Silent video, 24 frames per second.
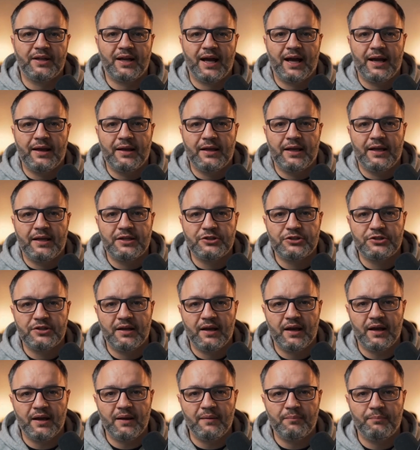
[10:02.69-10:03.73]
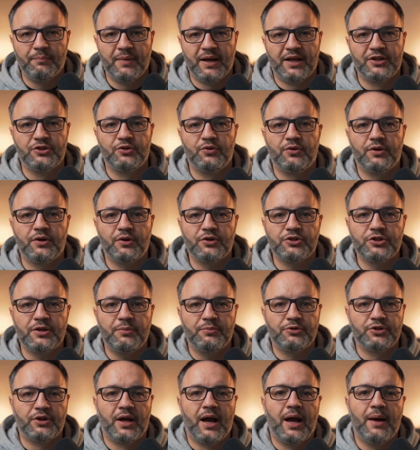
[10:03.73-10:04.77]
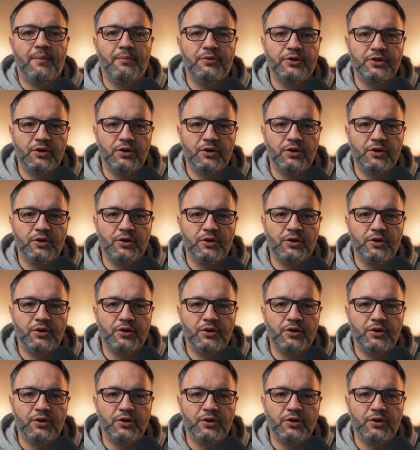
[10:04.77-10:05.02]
like this, make sure you're subscribed